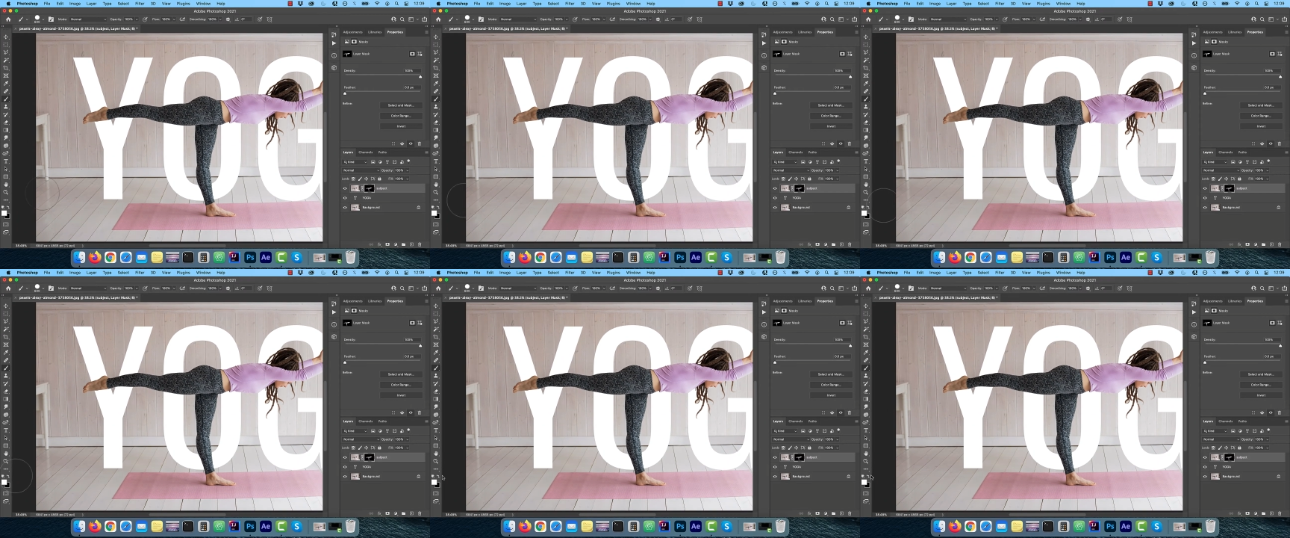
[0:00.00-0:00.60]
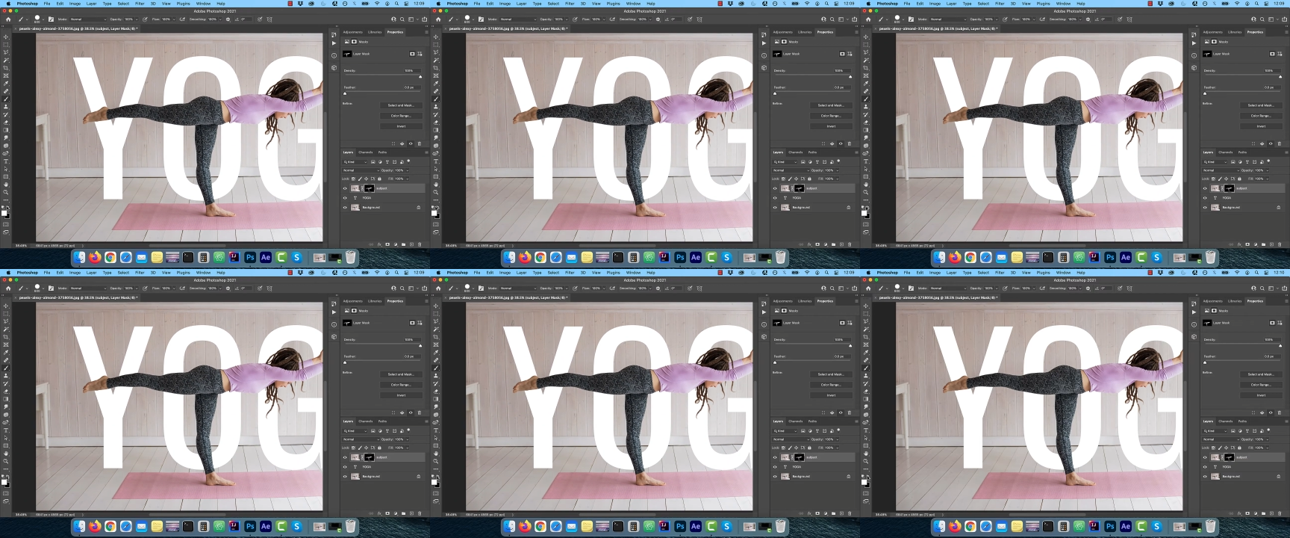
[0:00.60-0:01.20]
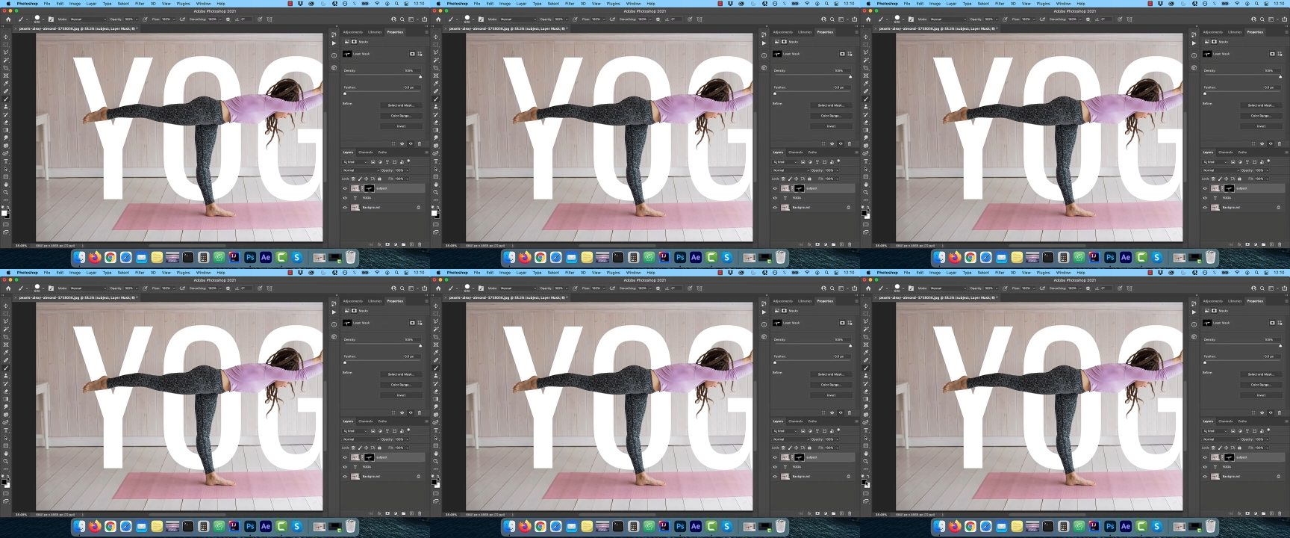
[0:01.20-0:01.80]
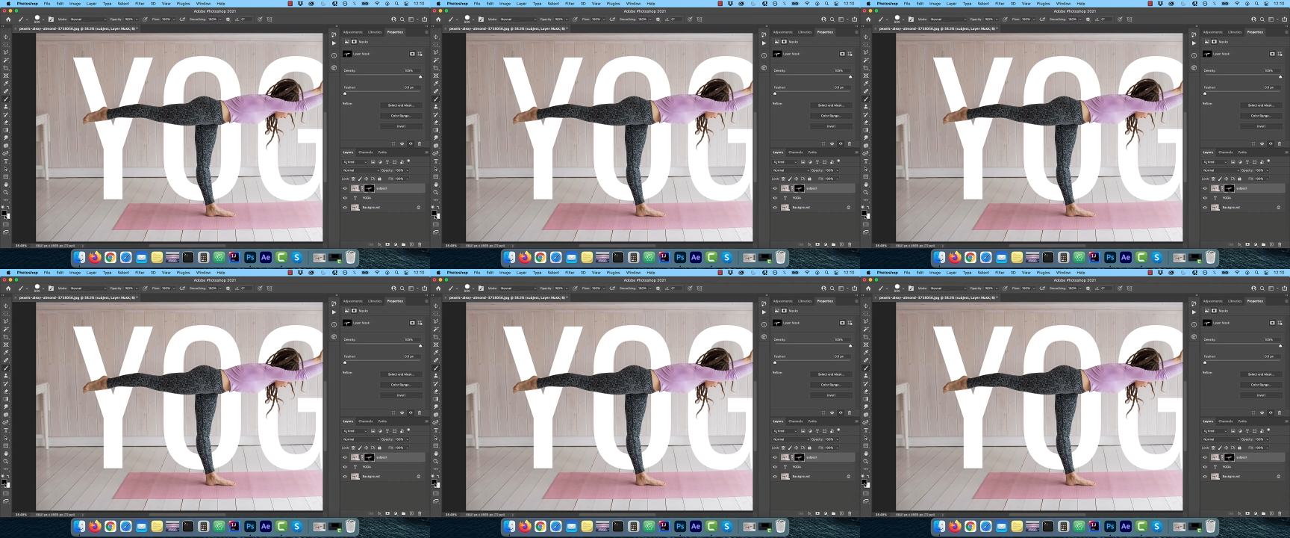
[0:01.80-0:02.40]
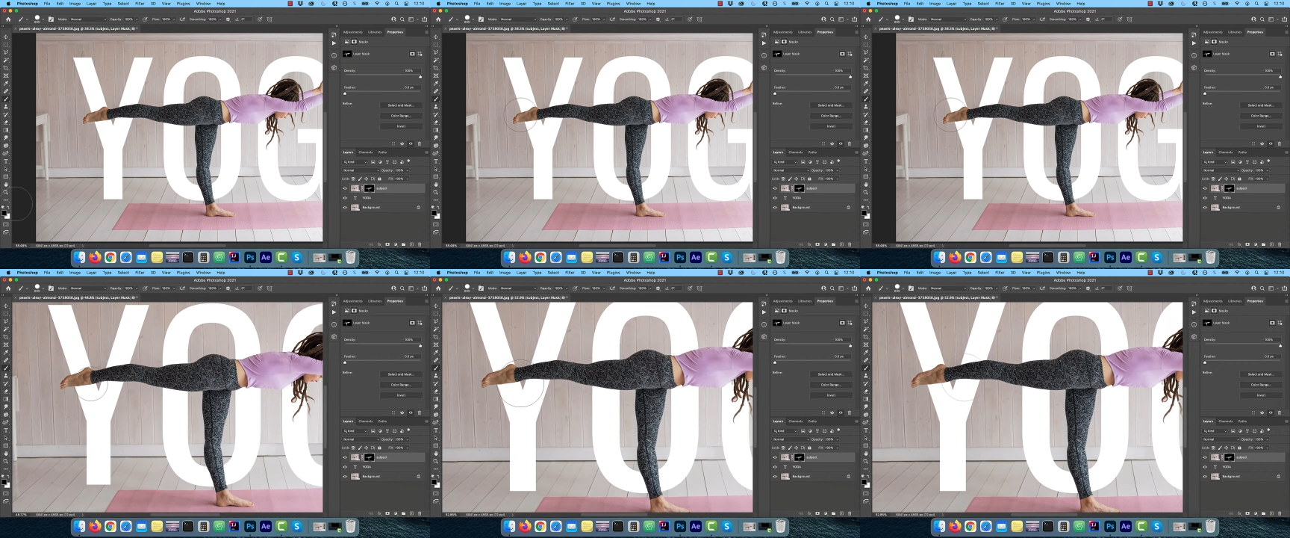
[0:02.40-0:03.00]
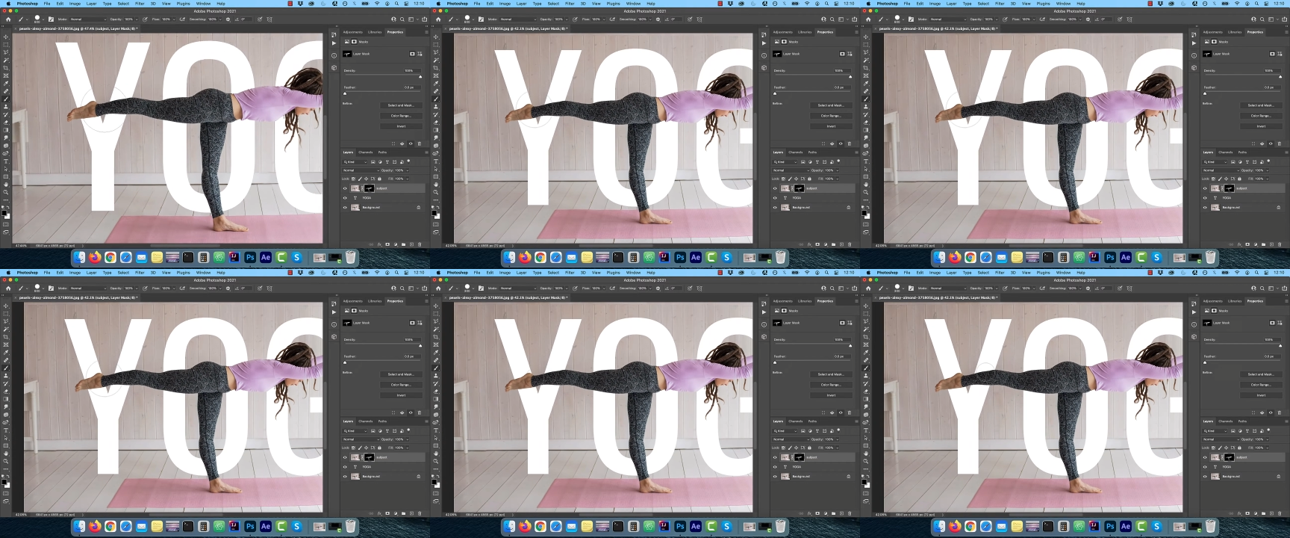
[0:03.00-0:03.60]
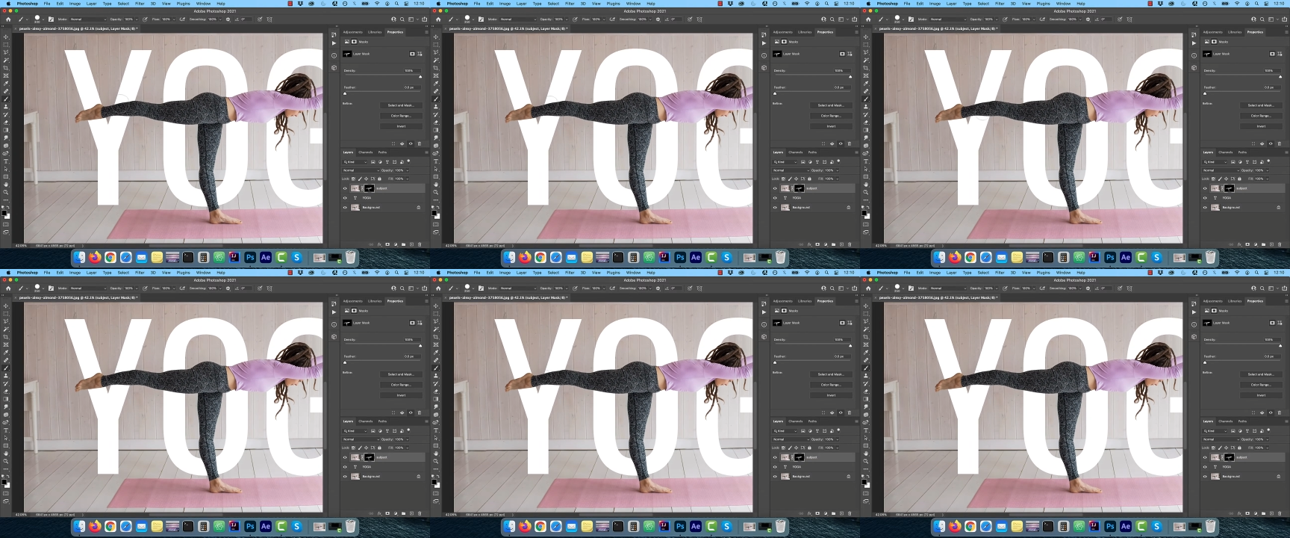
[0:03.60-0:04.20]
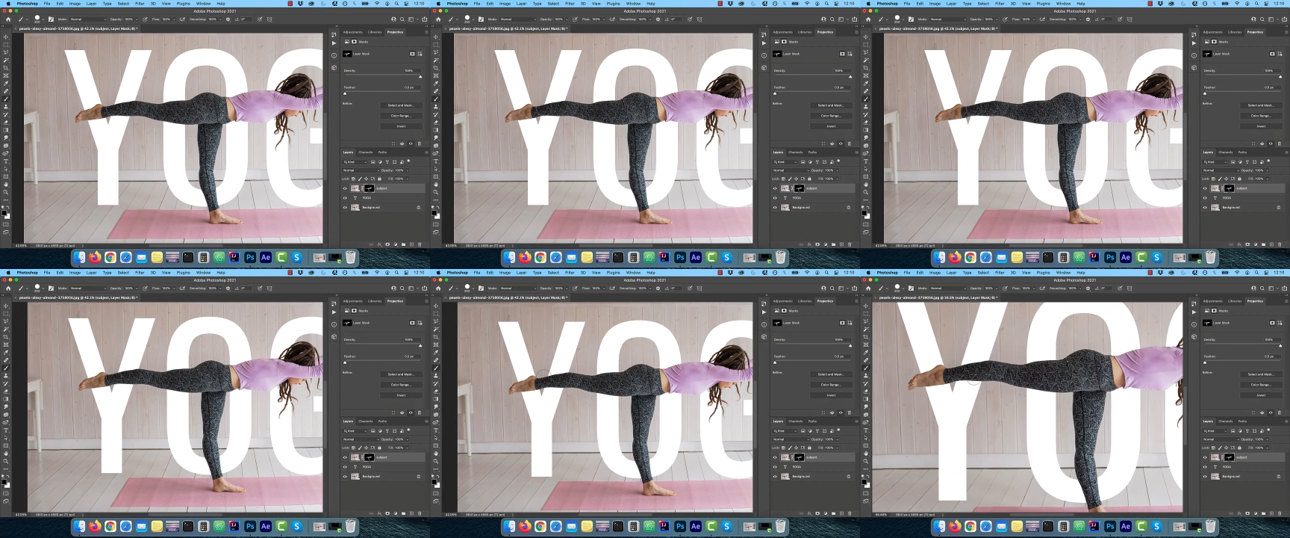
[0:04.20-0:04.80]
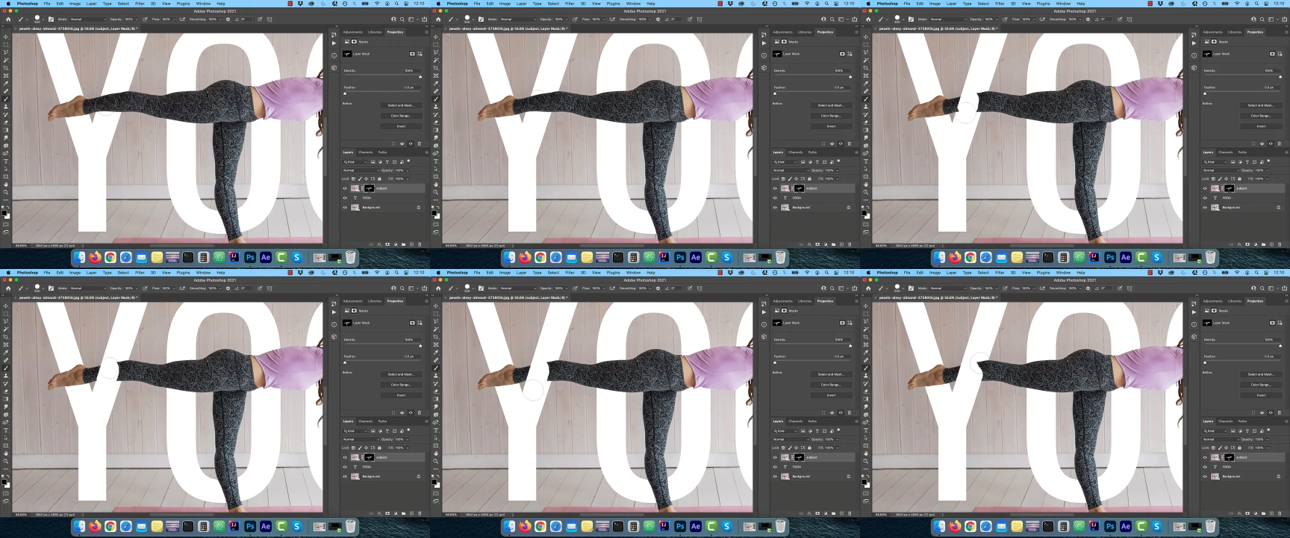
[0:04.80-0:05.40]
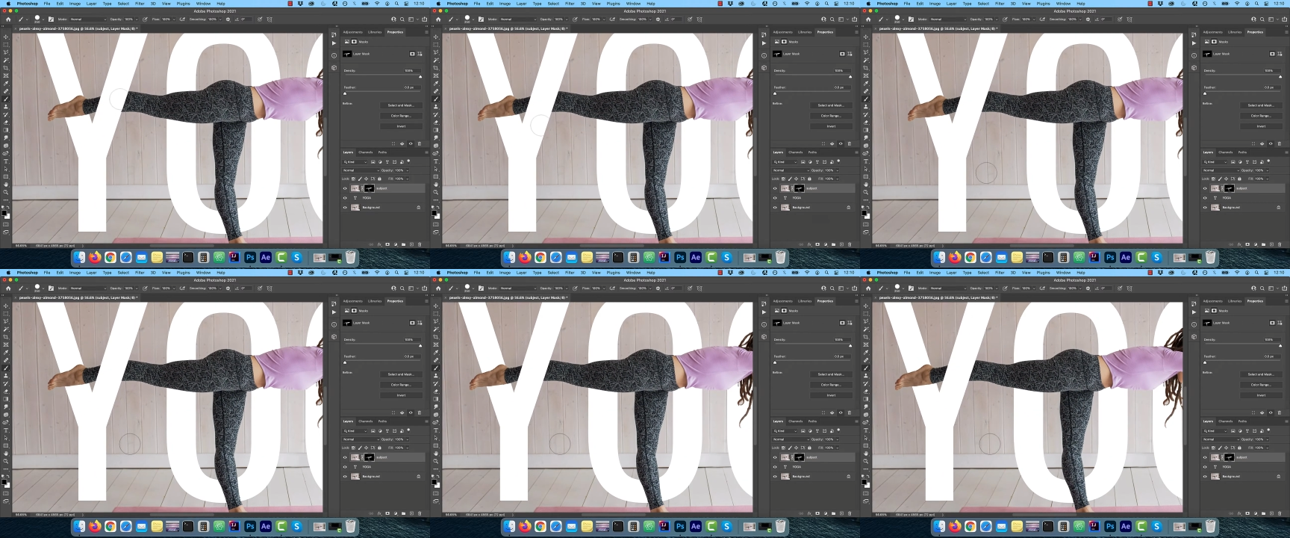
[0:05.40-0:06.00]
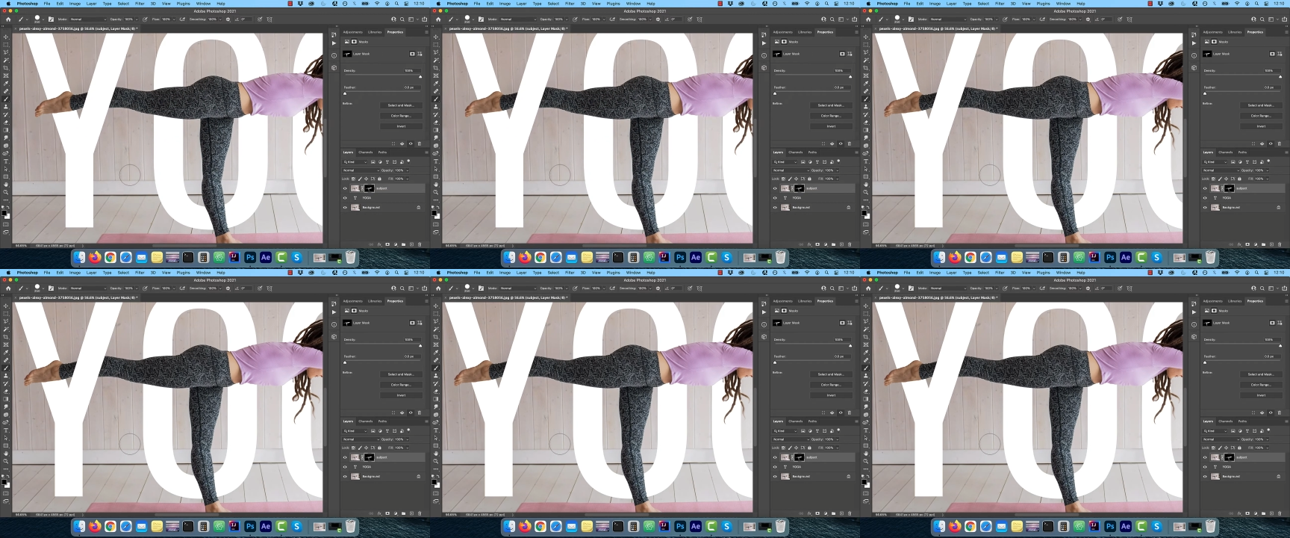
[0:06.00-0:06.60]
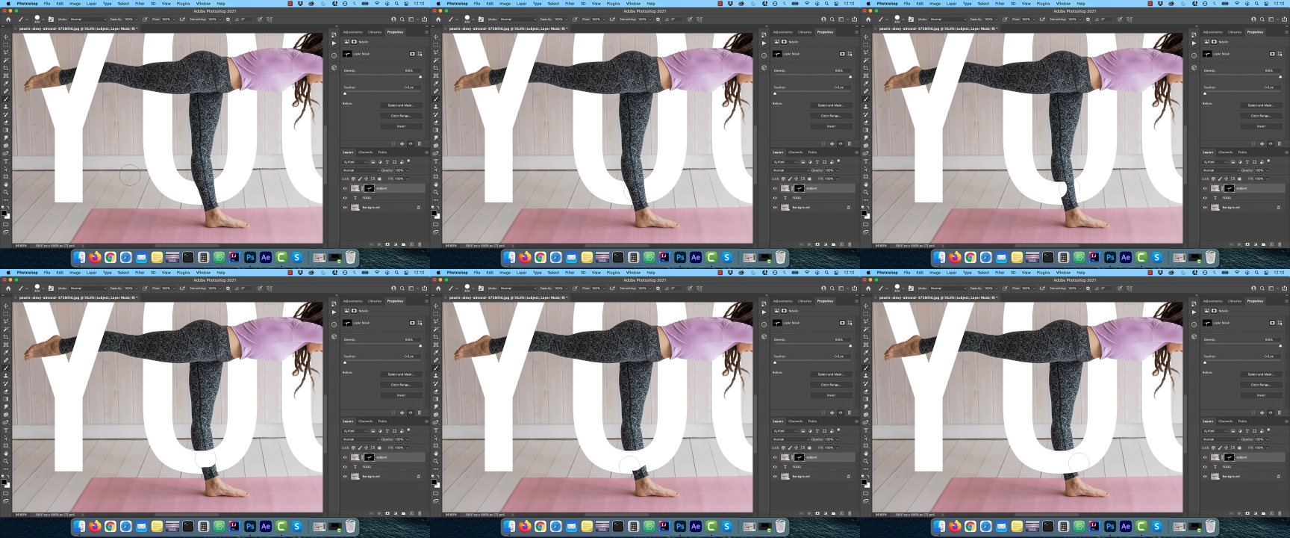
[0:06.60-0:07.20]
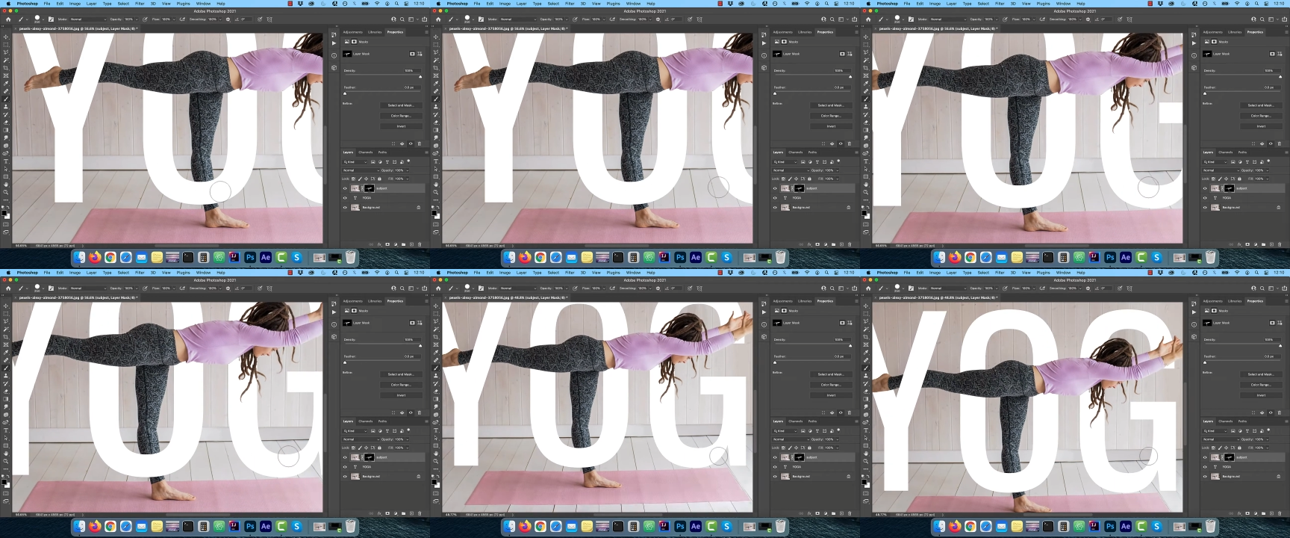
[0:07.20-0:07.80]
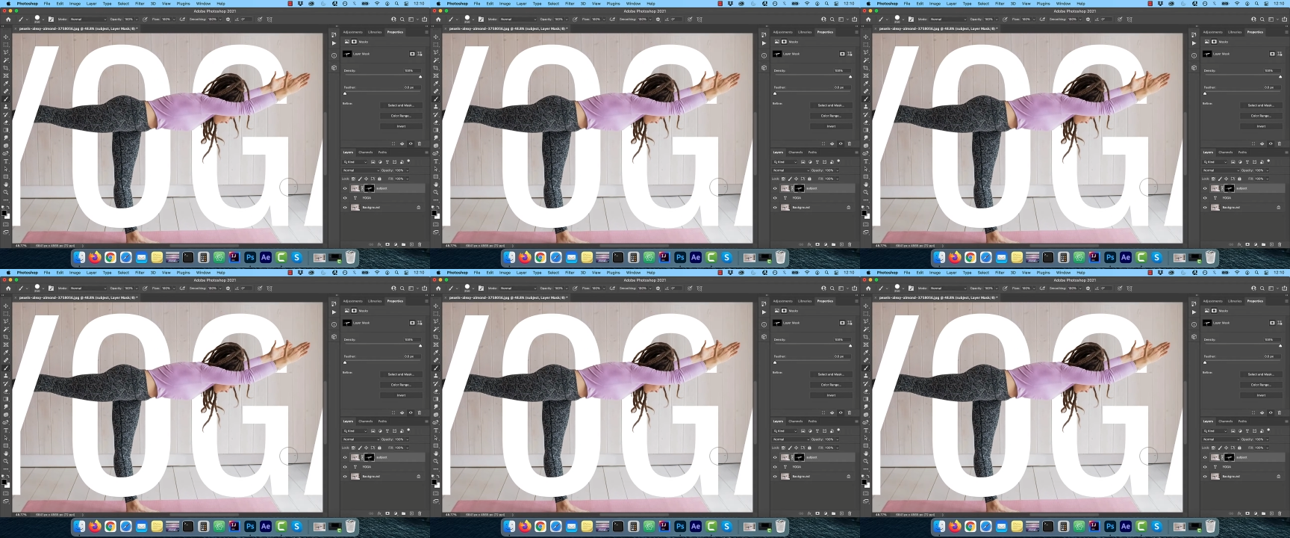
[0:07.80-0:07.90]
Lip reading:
[unreadable: no face in view]